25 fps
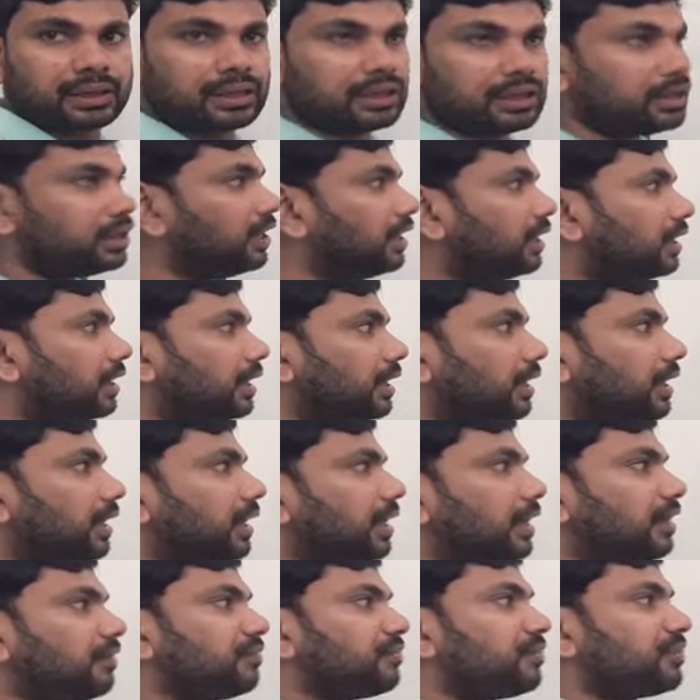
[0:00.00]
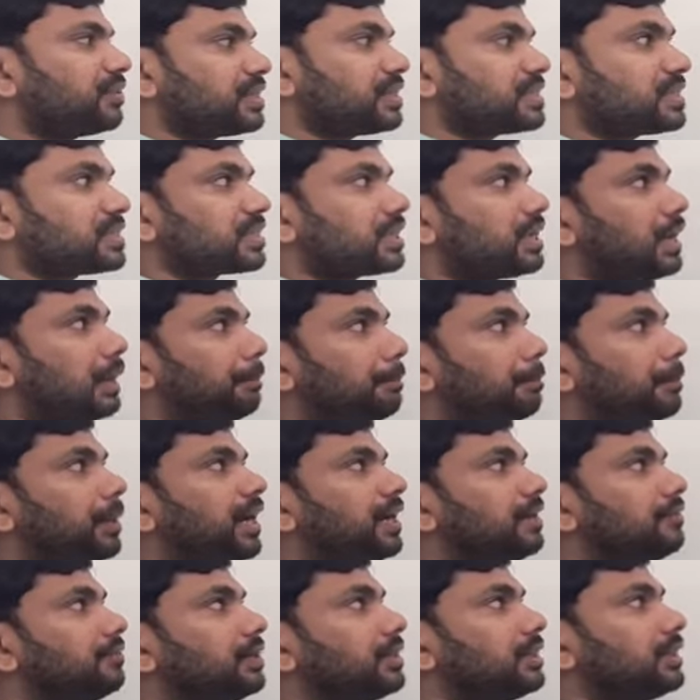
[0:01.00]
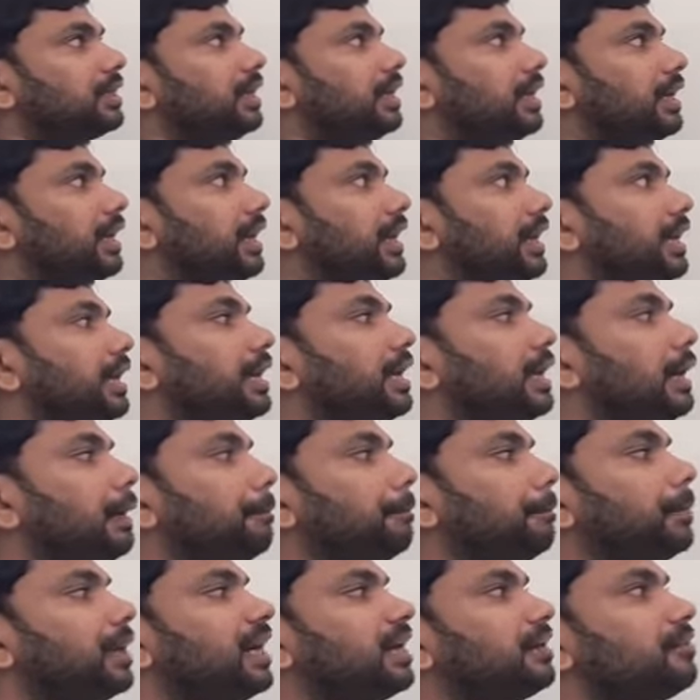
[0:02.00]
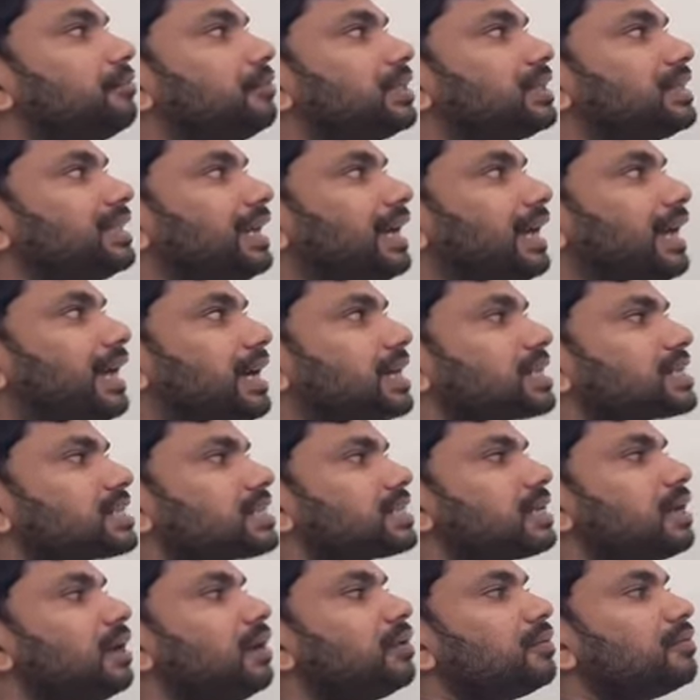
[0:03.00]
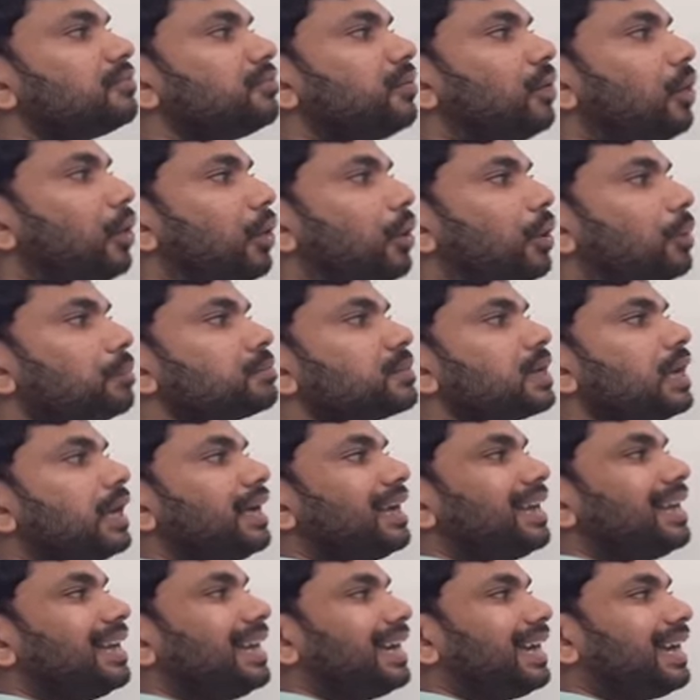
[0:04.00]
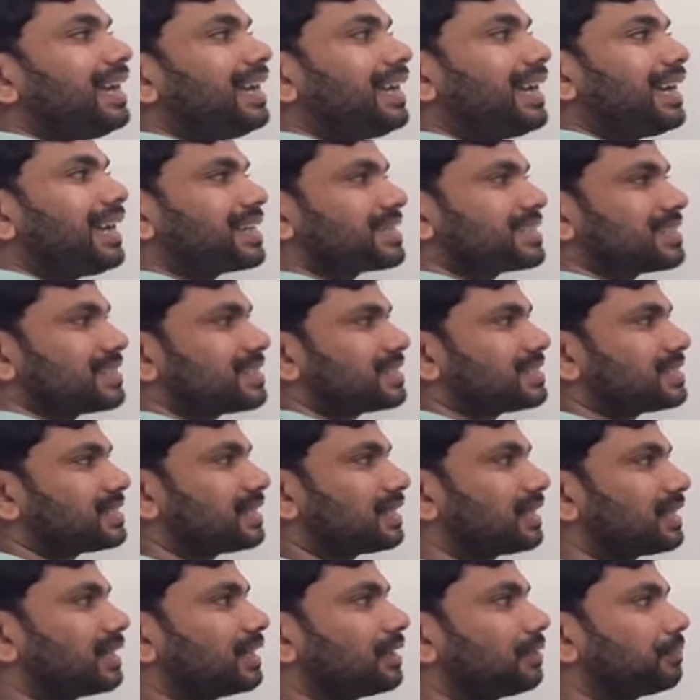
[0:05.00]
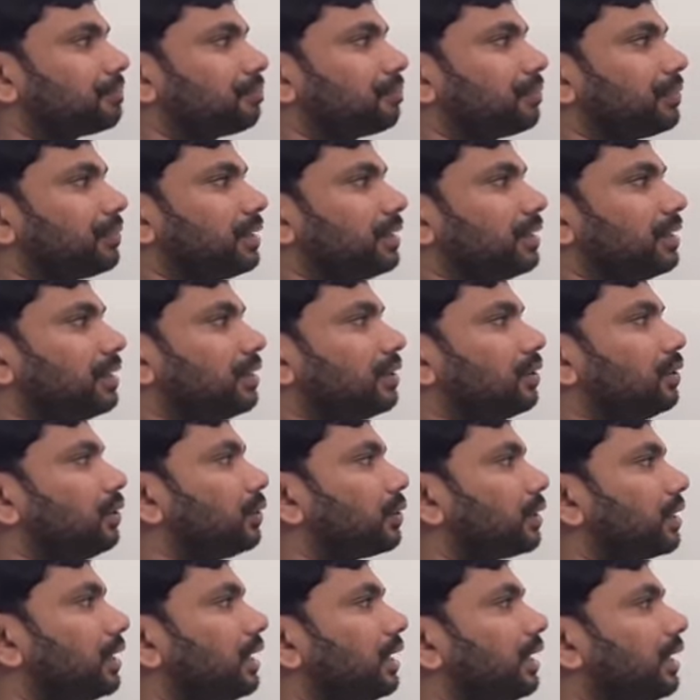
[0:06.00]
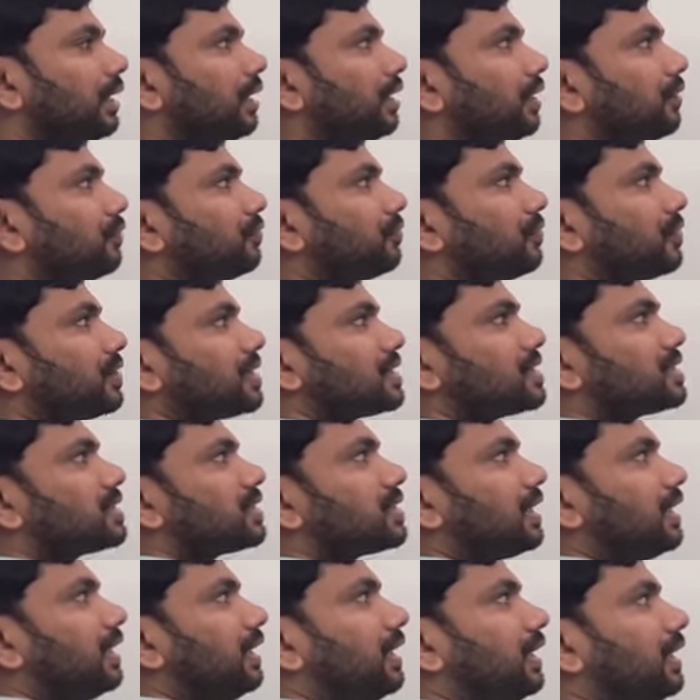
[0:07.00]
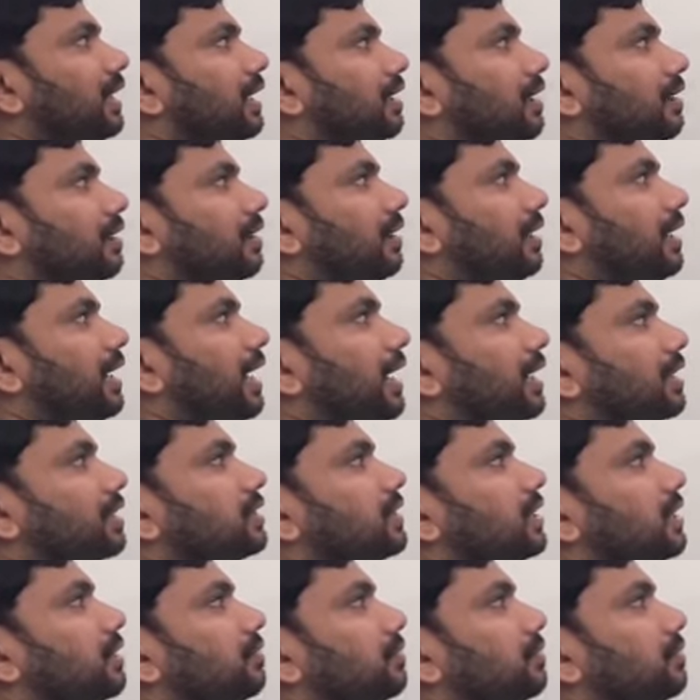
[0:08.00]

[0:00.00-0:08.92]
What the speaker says: Here A first combined with A combined with the X form AX. Okay, first A reacted